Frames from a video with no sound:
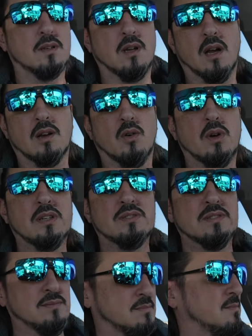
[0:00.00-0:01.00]

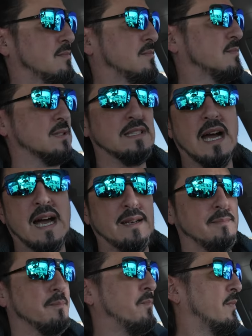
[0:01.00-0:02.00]
Gargoyles,
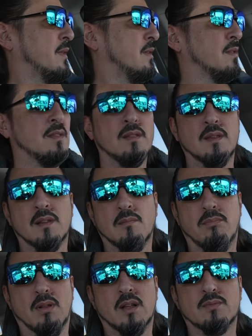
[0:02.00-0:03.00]
gotten.
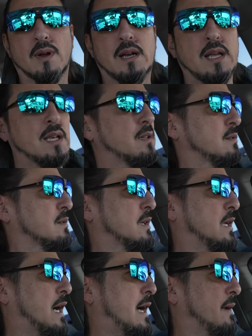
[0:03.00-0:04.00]
Blood red ink,
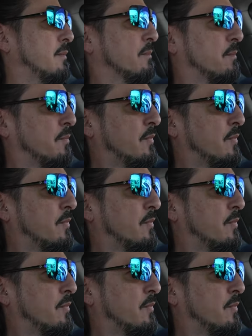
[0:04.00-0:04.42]
gotten.